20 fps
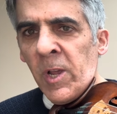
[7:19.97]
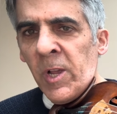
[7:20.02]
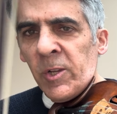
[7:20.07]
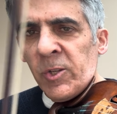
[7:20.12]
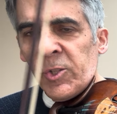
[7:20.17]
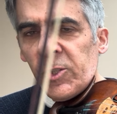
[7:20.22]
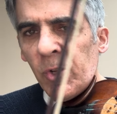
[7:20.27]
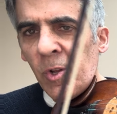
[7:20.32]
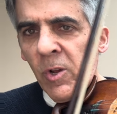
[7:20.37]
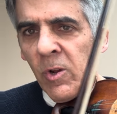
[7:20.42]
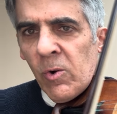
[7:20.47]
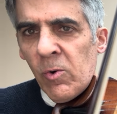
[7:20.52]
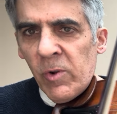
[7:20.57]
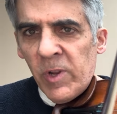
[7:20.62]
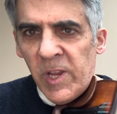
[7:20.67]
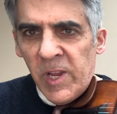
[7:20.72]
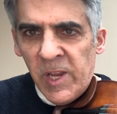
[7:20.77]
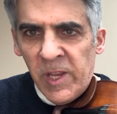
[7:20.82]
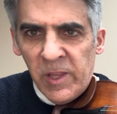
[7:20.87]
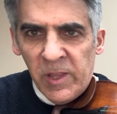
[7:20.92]

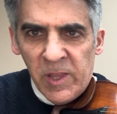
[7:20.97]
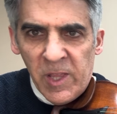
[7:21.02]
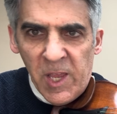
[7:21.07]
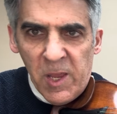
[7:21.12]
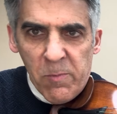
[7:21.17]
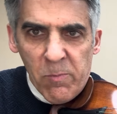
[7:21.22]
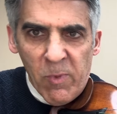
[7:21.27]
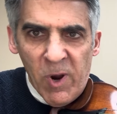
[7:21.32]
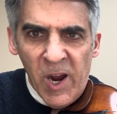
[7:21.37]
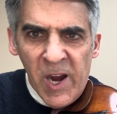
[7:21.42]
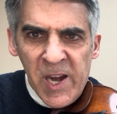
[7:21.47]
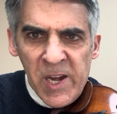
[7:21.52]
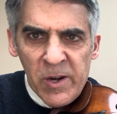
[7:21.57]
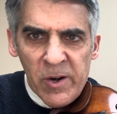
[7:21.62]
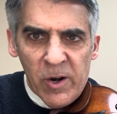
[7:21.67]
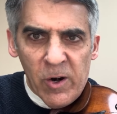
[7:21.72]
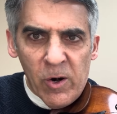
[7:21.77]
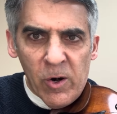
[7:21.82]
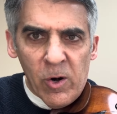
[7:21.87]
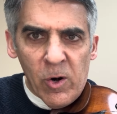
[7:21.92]
So in the
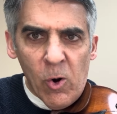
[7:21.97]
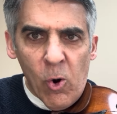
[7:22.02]
minor,